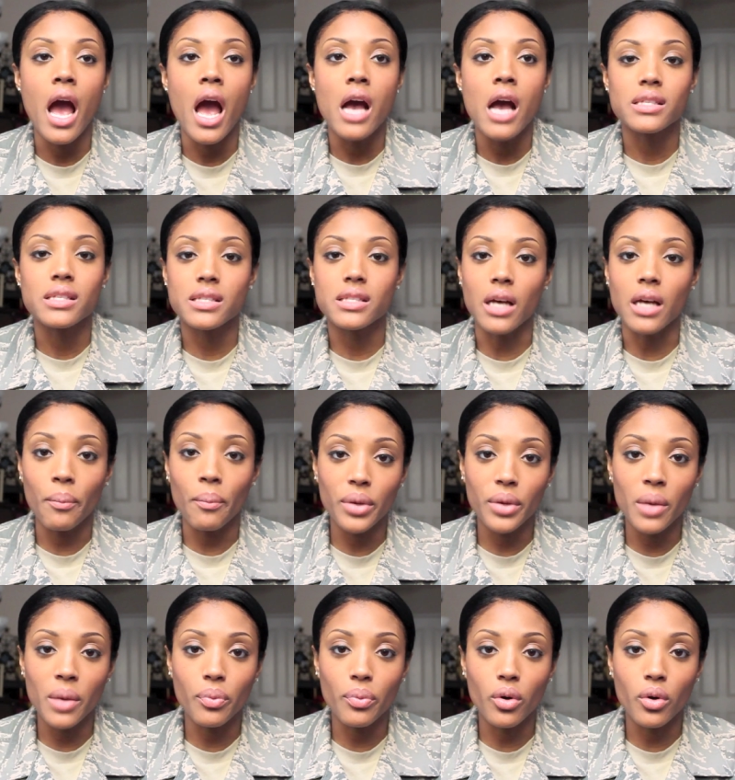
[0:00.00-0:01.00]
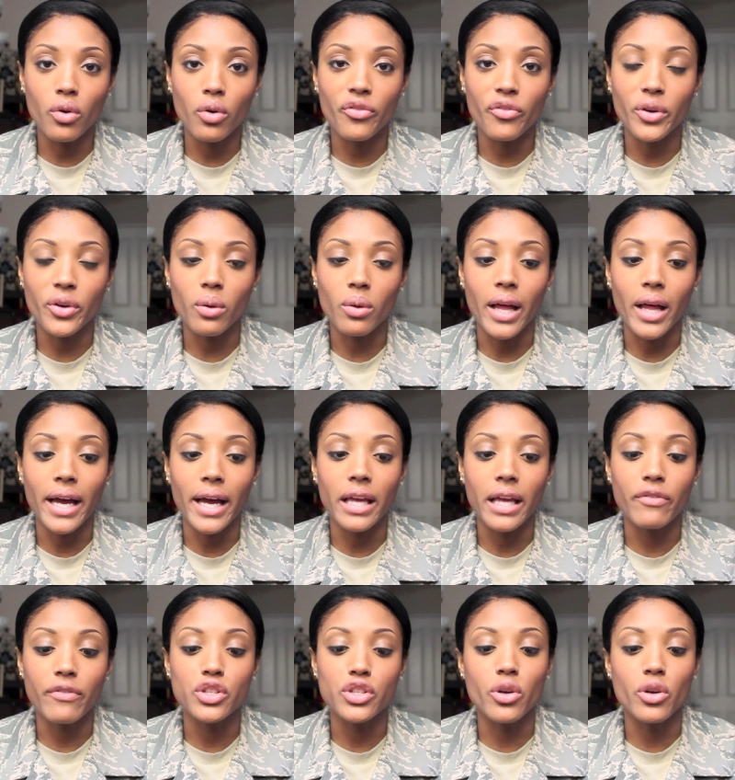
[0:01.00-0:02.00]
Some people feel like
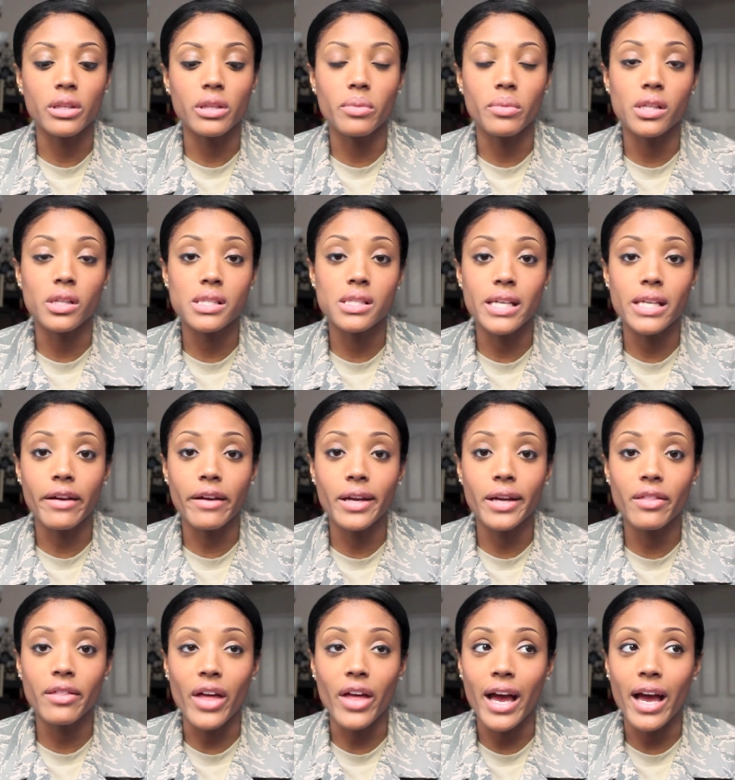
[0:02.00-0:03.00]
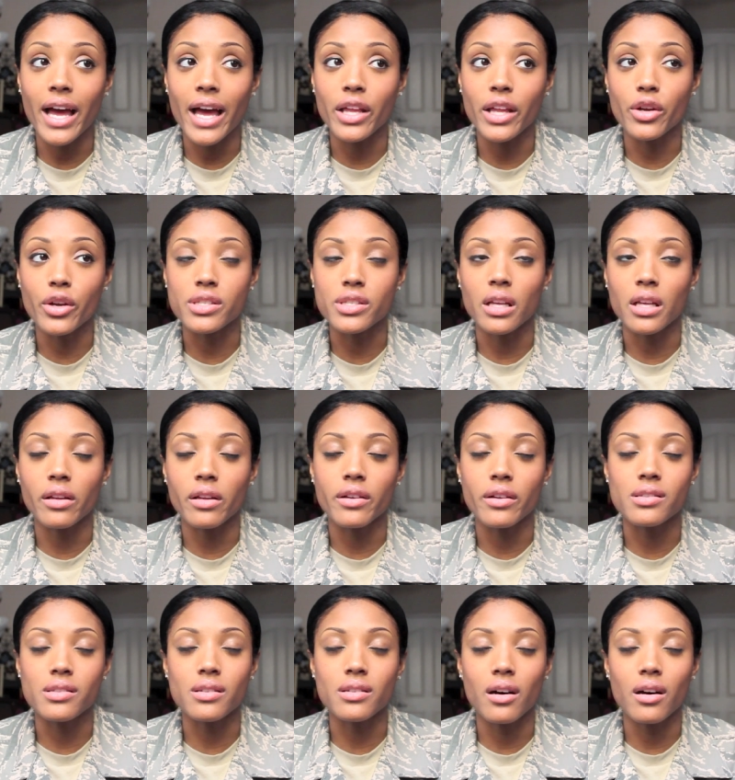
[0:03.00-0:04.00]
if you join the military that you're selling
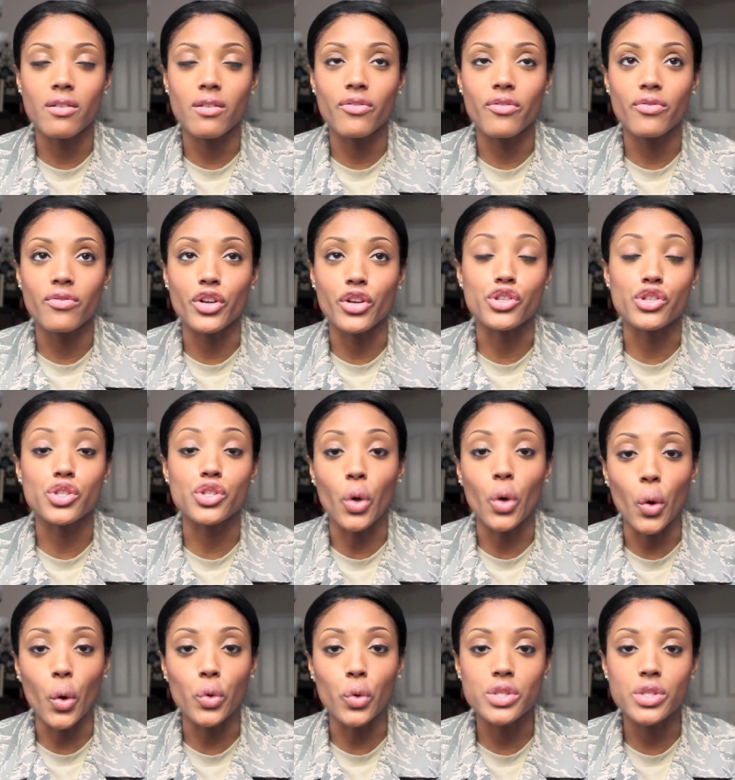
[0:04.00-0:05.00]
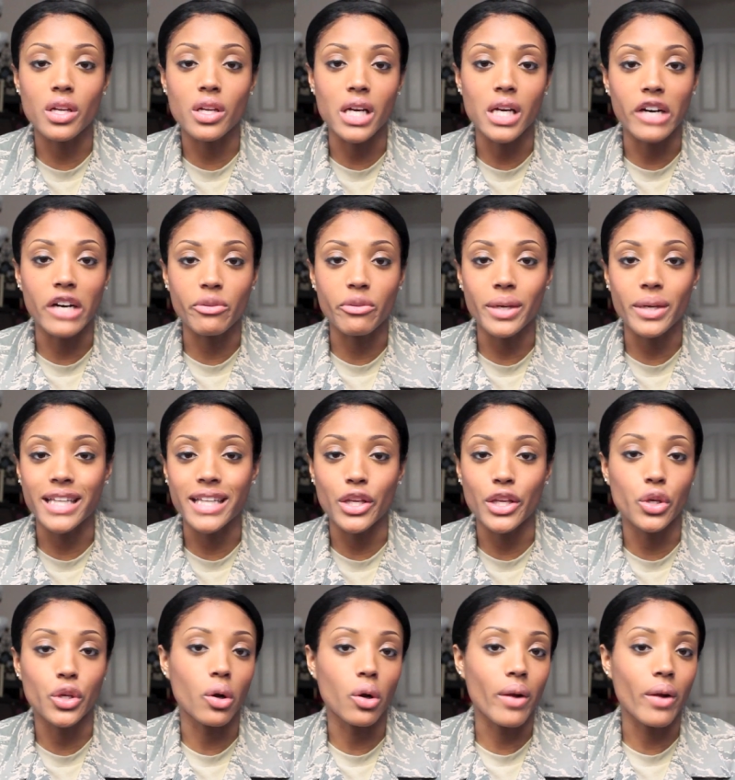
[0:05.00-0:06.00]
yourself, your soul to the government,
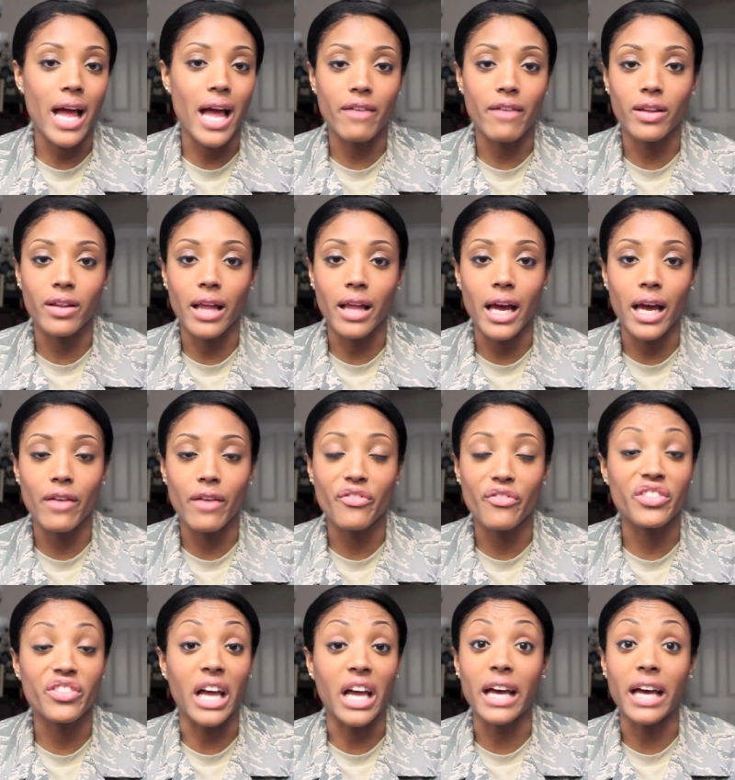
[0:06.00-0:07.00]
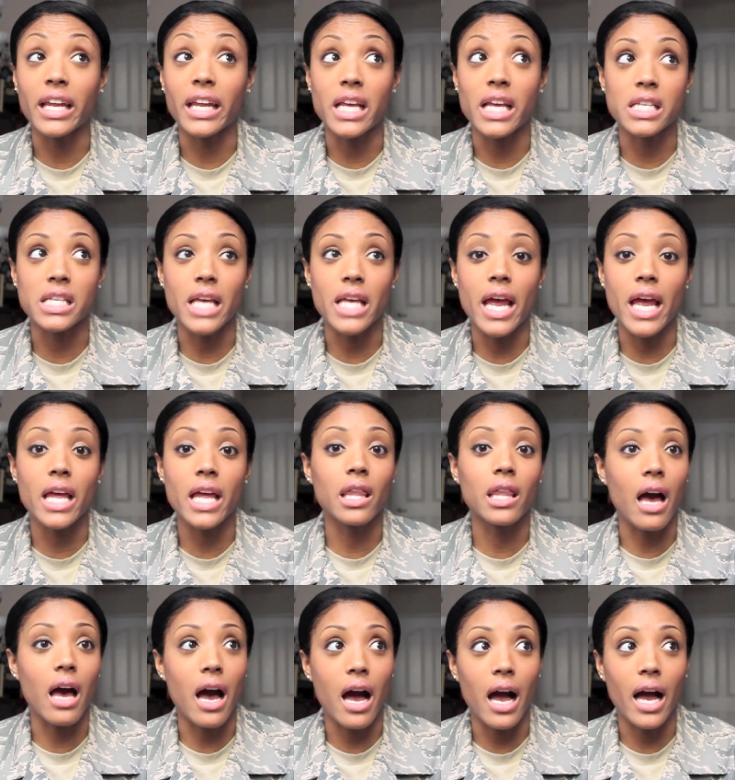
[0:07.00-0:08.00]
that you don't have a life. That is a
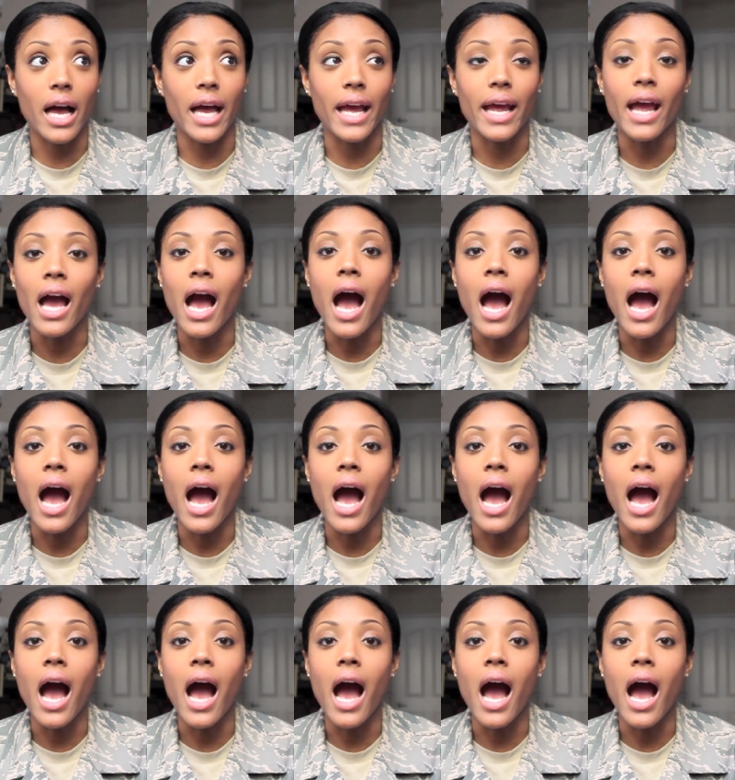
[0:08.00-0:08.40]
lie.